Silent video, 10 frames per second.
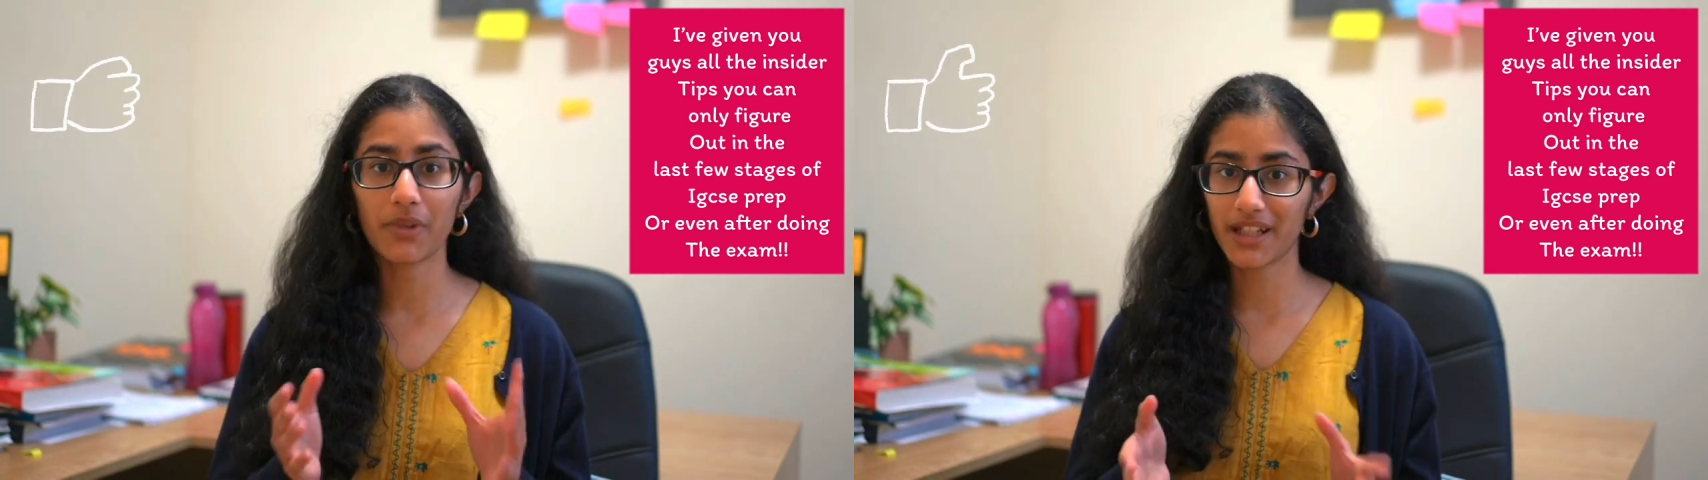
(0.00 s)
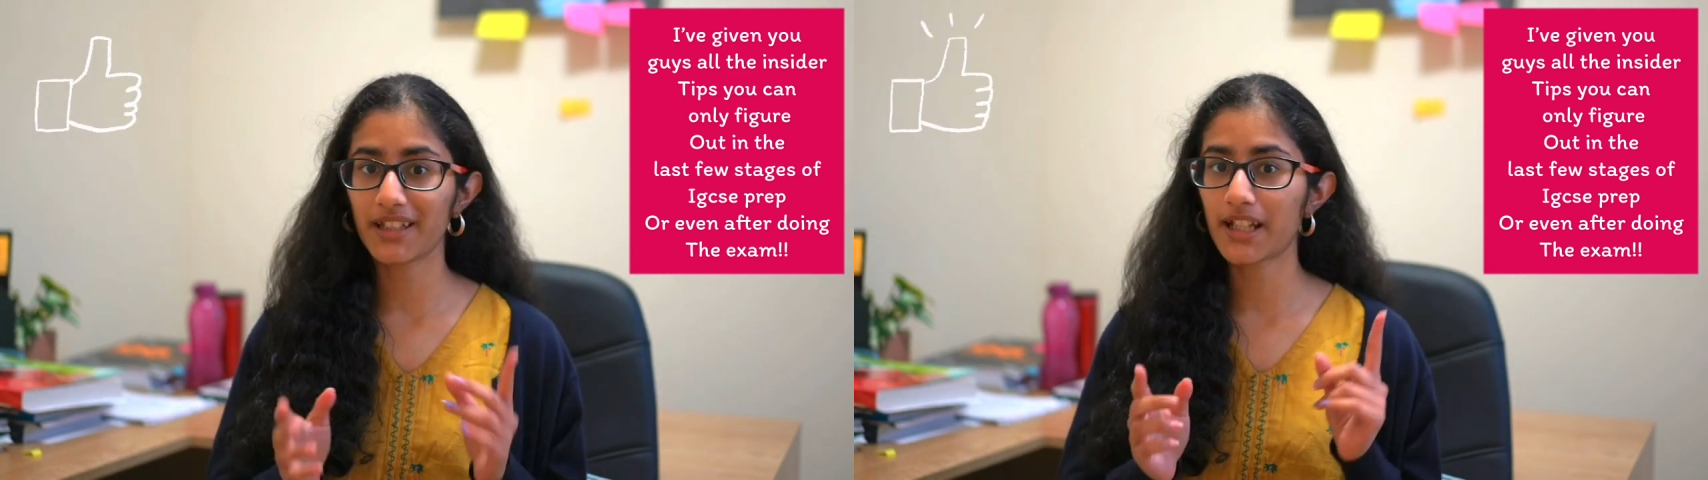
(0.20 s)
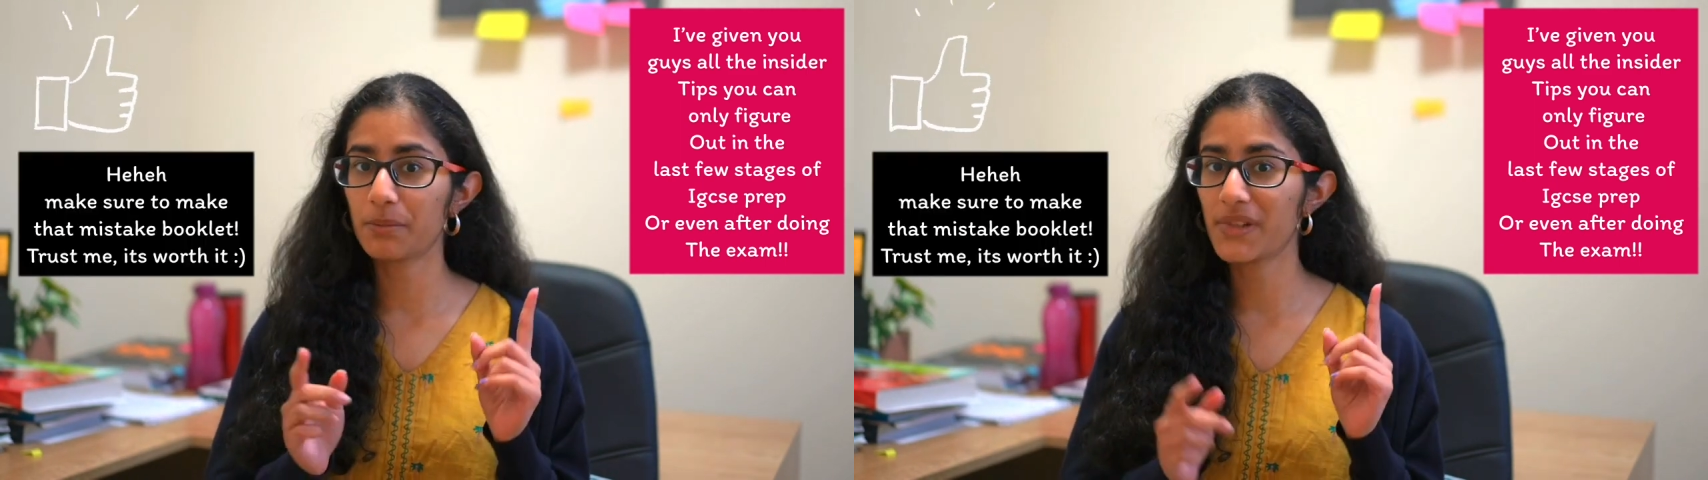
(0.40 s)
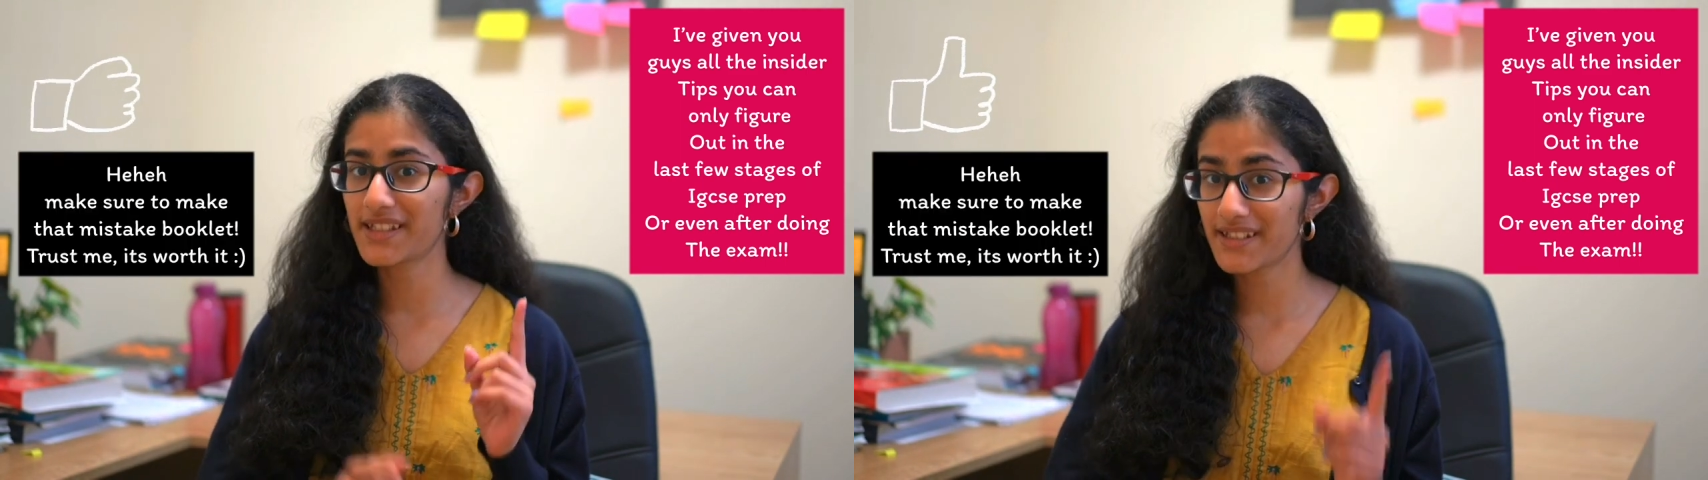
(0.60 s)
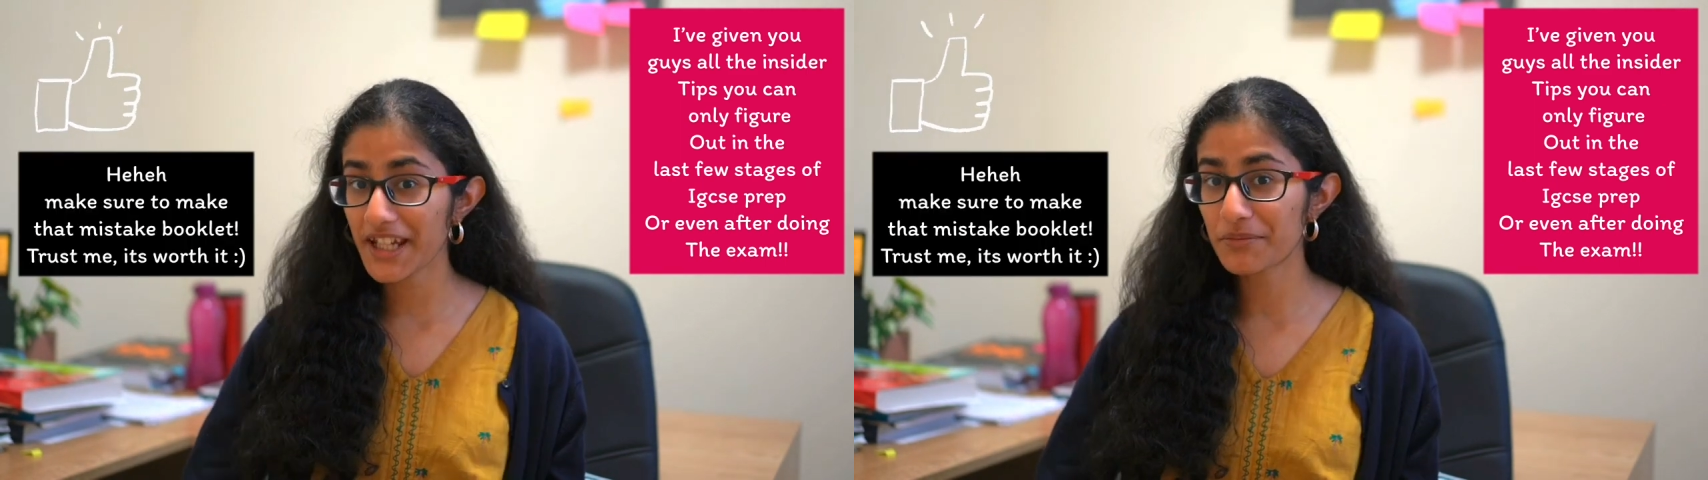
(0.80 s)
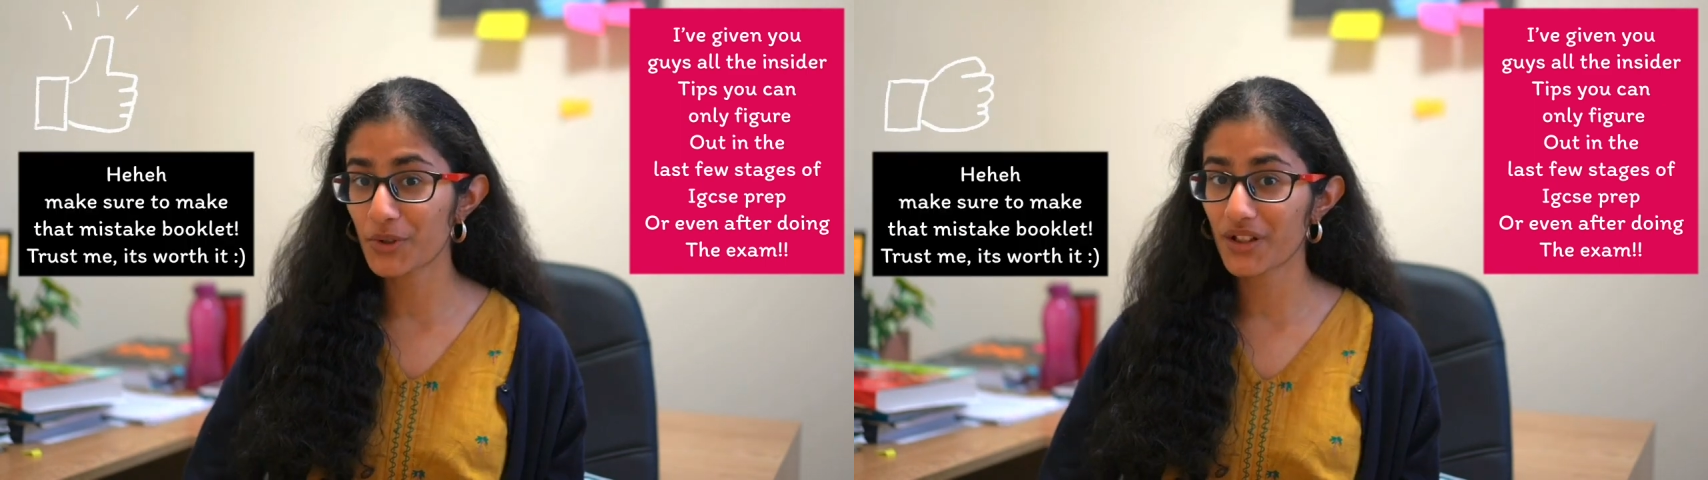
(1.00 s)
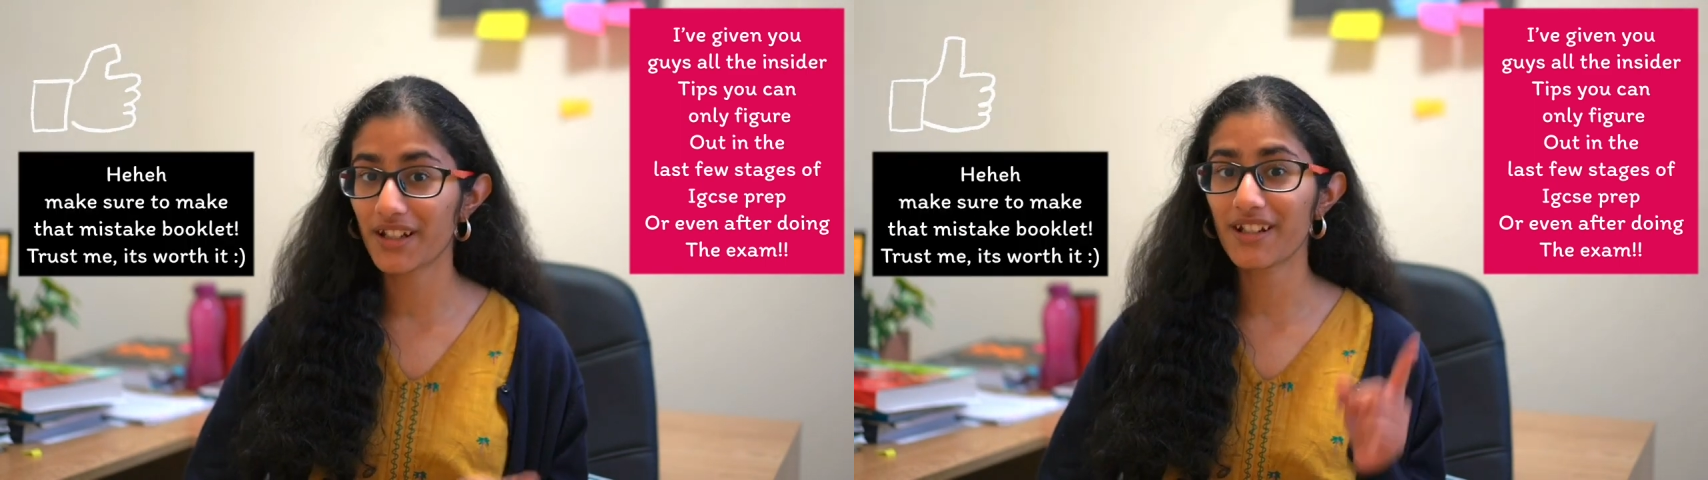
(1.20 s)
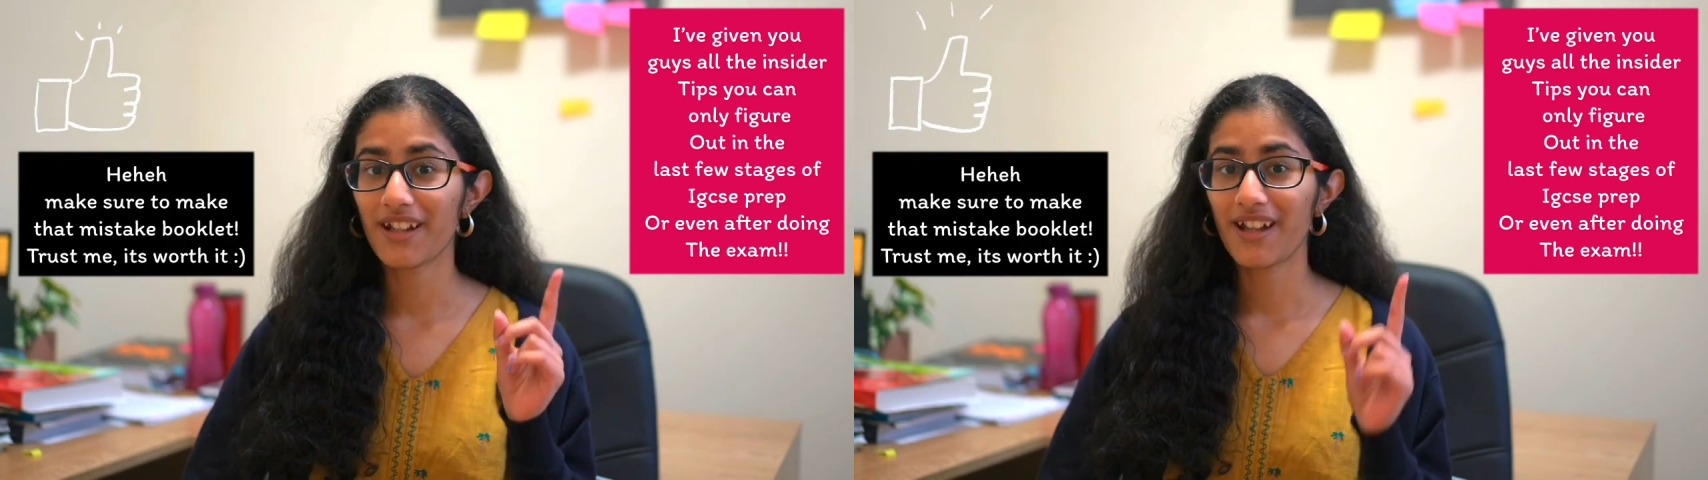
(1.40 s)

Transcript: making that mistake booklet